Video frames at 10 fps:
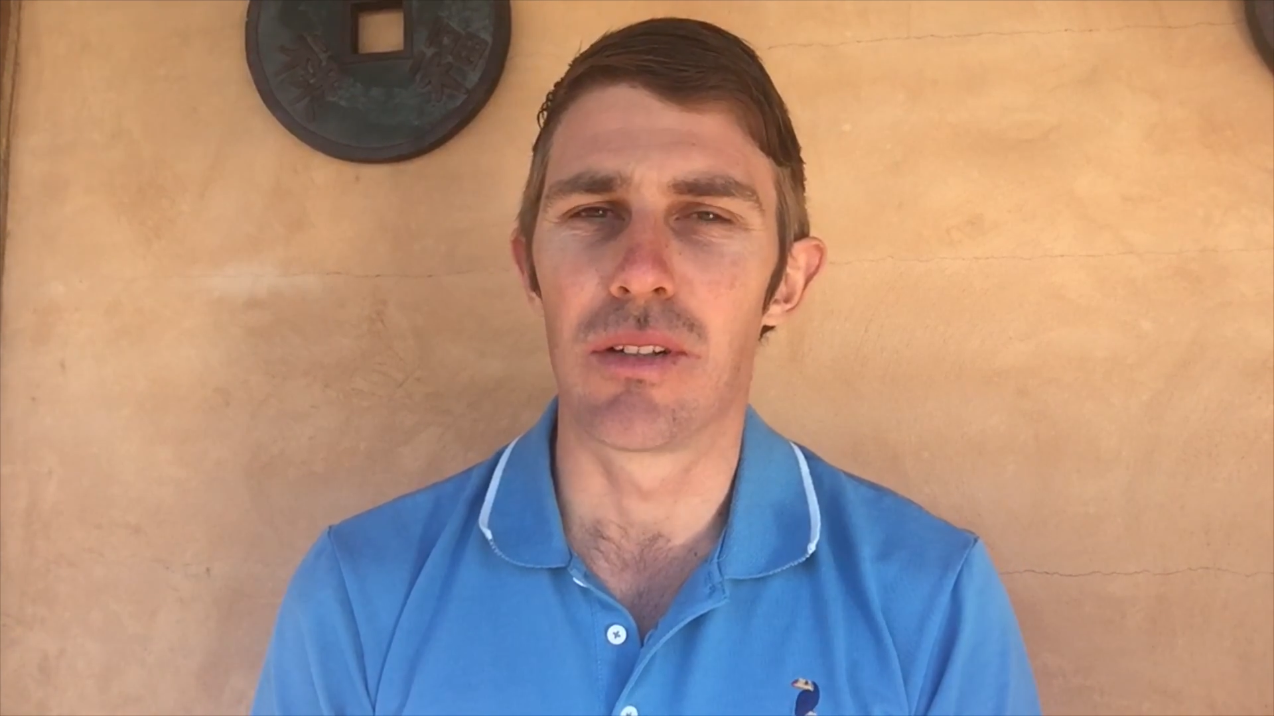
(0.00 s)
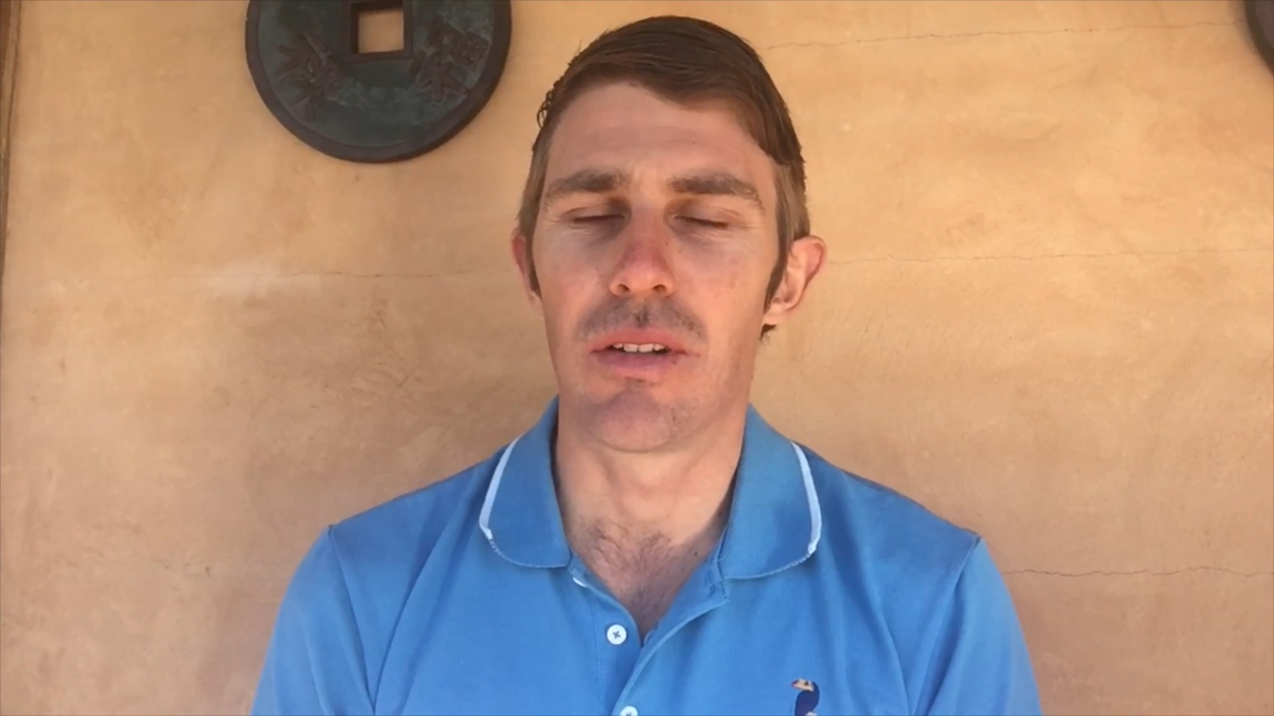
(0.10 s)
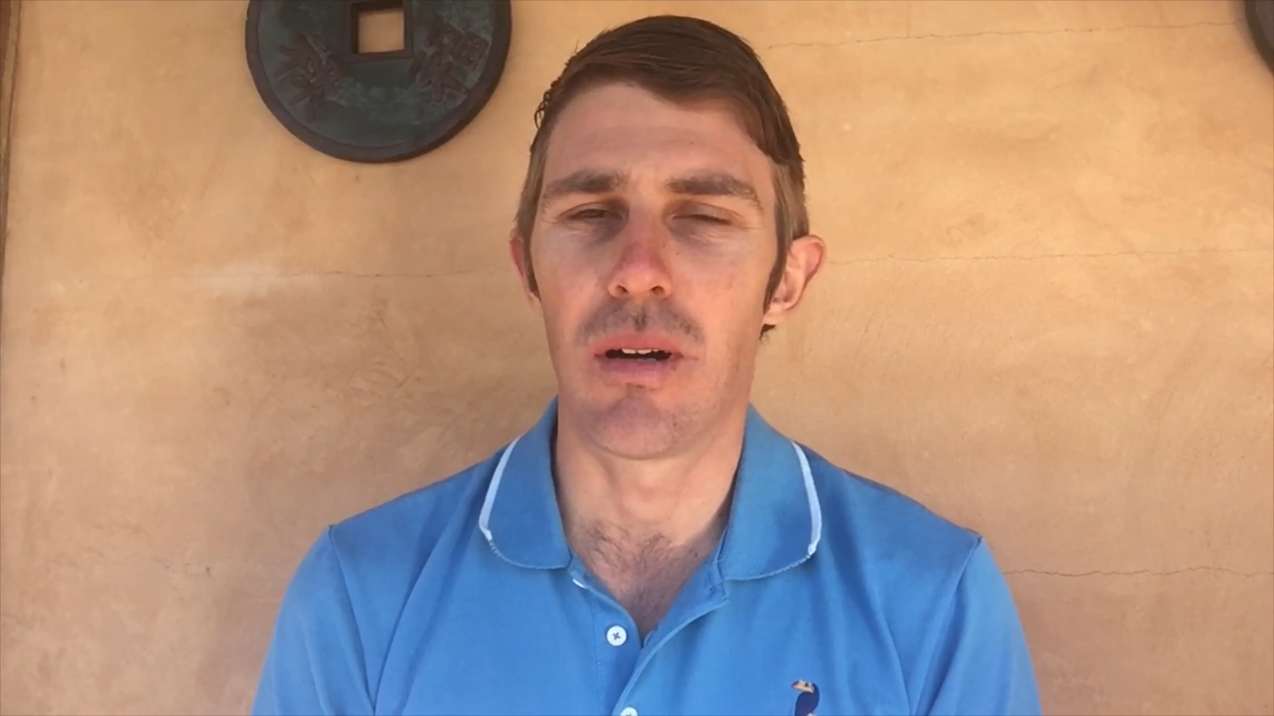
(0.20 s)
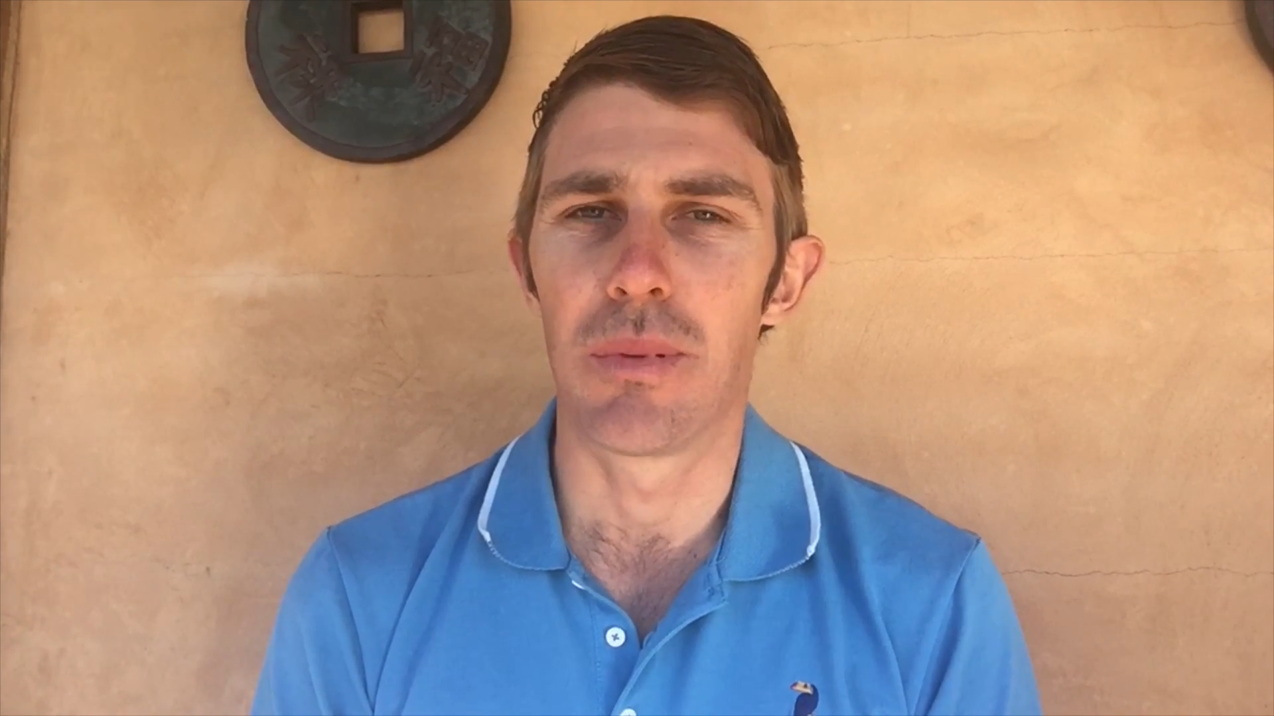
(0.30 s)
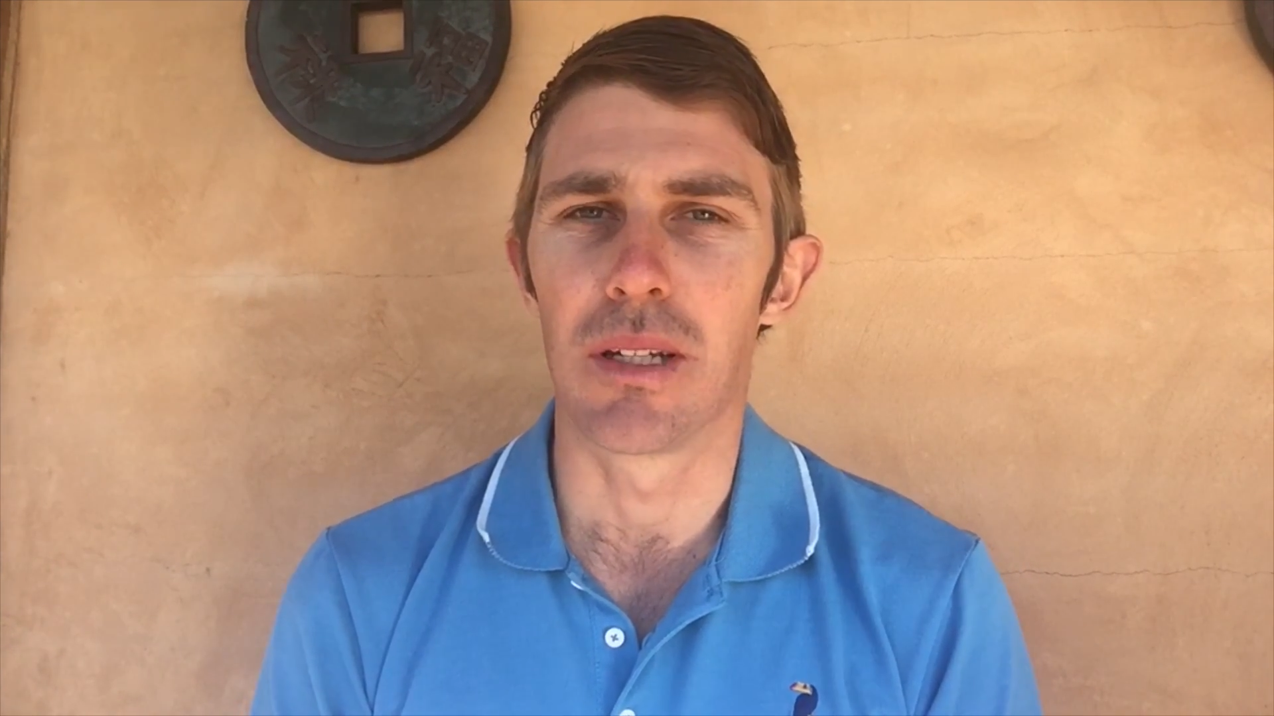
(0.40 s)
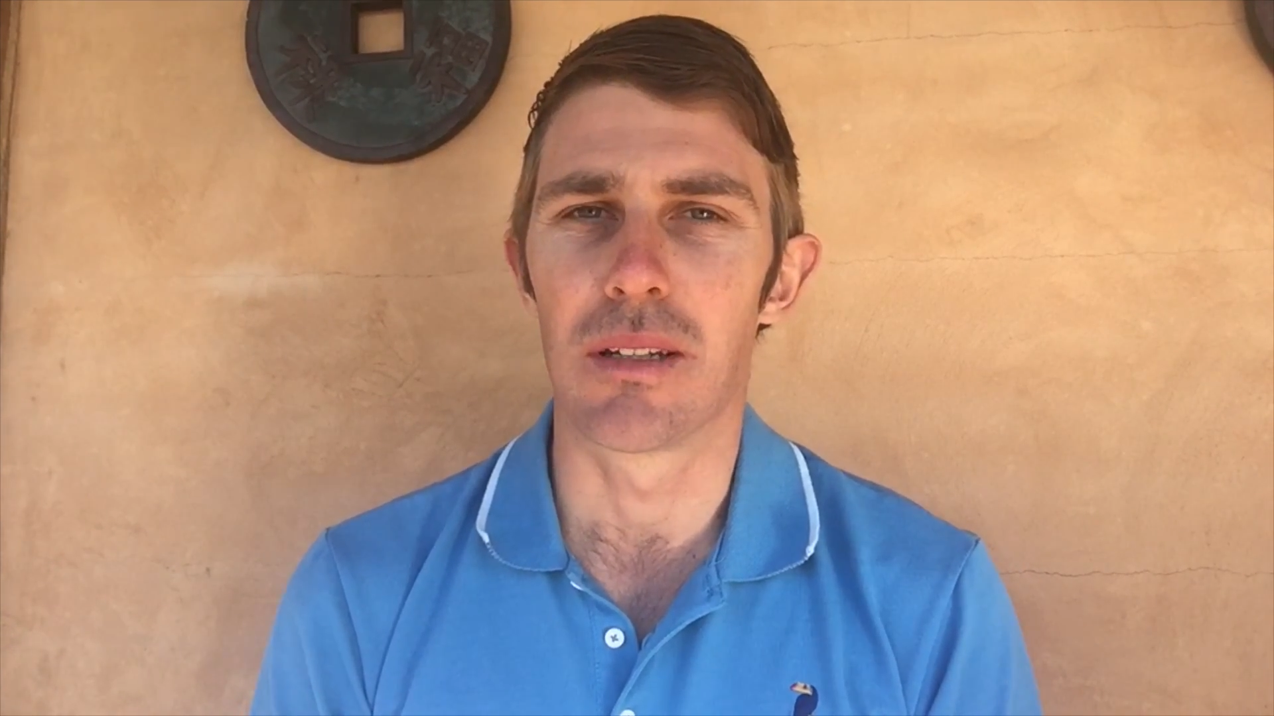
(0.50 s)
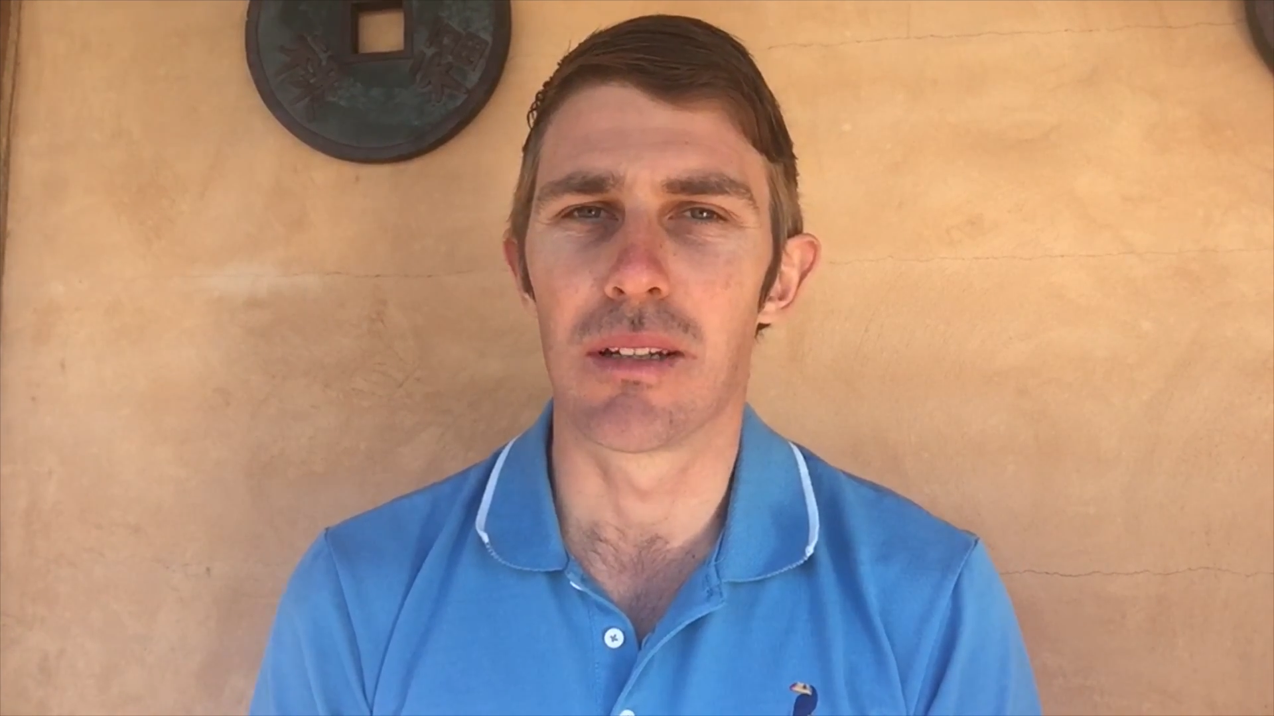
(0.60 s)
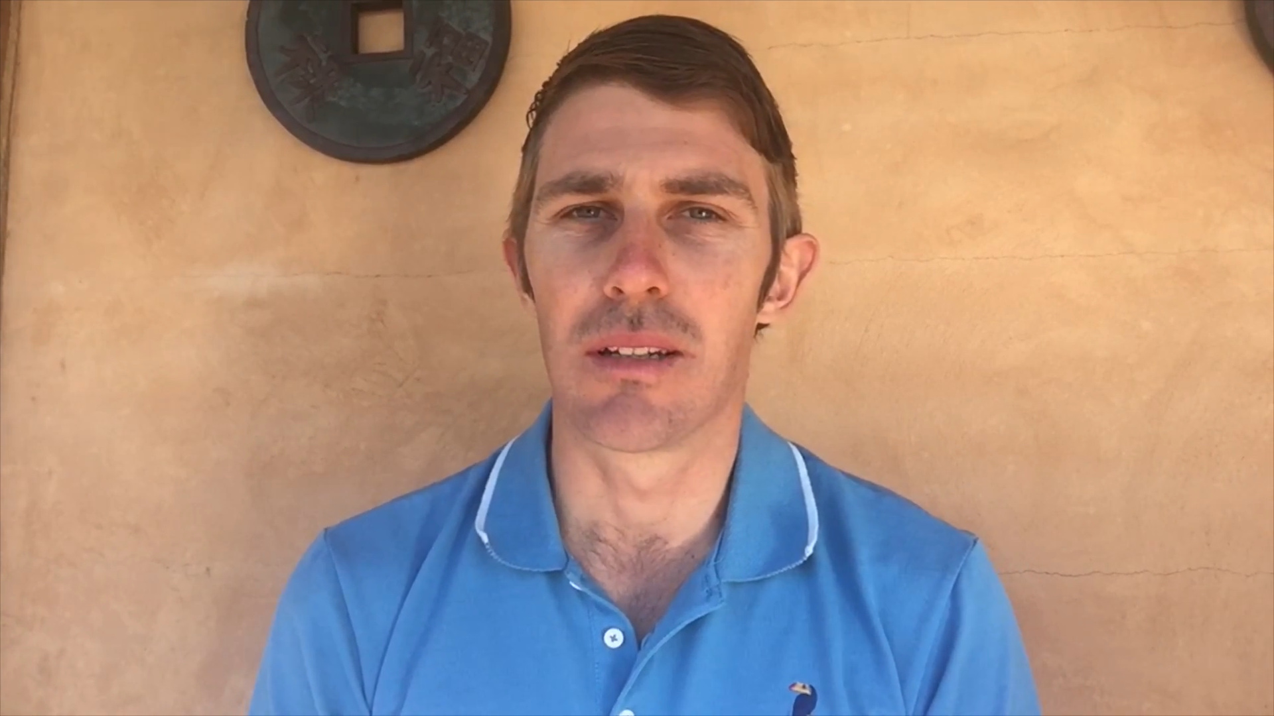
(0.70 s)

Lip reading: topic